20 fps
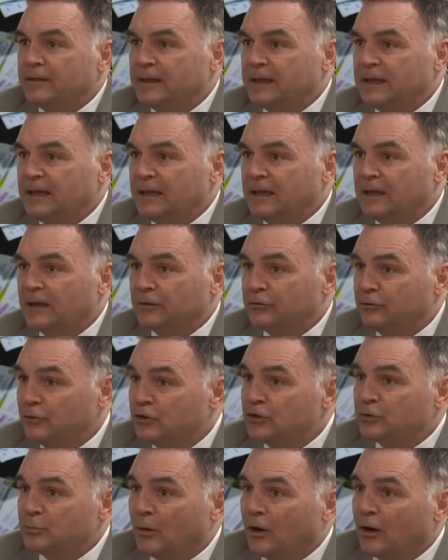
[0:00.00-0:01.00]
the
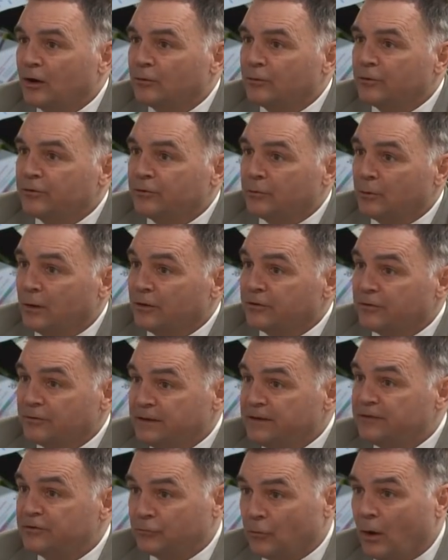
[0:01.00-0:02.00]
Deutschmark was a
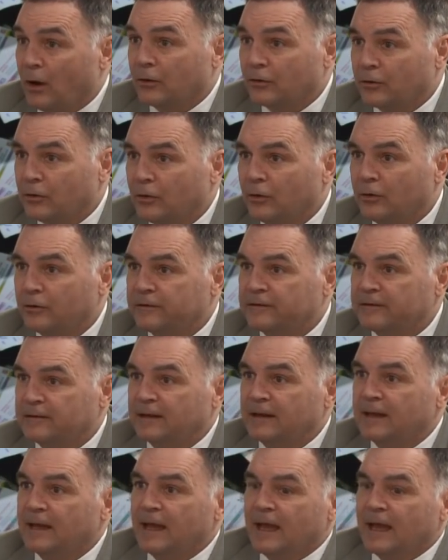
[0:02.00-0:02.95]
relatively strong currency,